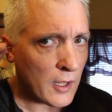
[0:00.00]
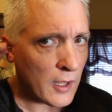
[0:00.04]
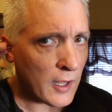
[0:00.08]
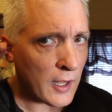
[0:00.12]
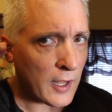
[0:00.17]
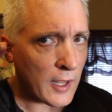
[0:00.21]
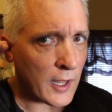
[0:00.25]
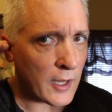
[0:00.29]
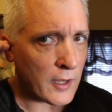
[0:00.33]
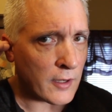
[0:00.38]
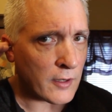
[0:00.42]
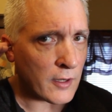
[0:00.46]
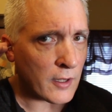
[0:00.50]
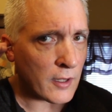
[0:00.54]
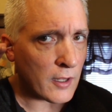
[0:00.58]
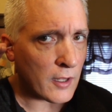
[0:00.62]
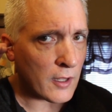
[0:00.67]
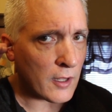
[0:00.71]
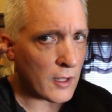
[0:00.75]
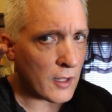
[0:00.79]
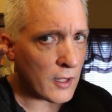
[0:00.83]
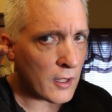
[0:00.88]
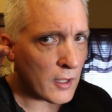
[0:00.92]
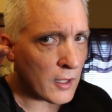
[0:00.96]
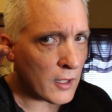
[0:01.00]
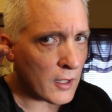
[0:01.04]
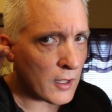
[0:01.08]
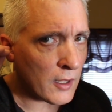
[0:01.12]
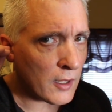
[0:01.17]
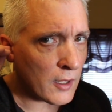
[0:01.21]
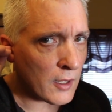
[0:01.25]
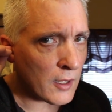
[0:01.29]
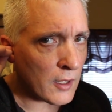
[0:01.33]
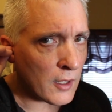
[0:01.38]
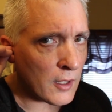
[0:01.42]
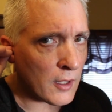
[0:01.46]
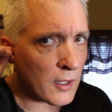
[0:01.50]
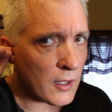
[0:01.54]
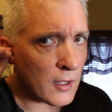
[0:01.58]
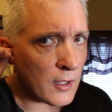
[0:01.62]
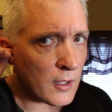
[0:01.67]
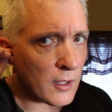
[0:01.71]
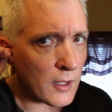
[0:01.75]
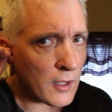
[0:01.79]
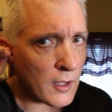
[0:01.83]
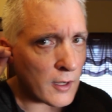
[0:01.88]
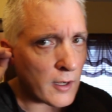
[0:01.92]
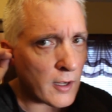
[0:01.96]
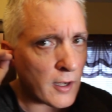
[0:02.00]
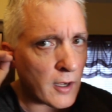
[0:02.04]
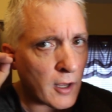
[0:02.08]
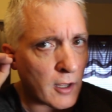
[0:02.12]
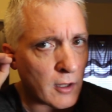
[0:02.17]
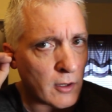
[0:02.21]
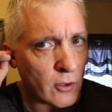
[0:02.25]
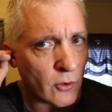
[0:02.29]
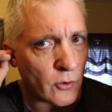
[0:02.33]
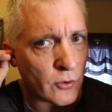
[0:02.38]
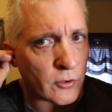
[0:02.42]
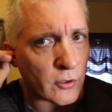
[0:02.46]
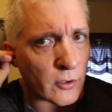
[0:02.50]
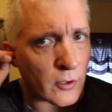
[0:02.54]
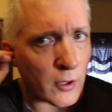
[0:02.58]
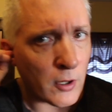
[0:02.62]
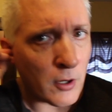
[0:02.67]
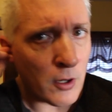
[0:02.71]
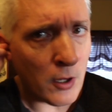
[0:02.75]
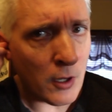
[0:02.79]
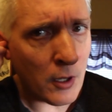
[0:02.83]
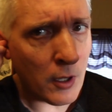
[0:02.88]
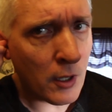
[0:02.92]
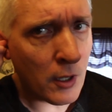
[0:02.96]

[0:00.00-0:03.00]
And I'm getting closer.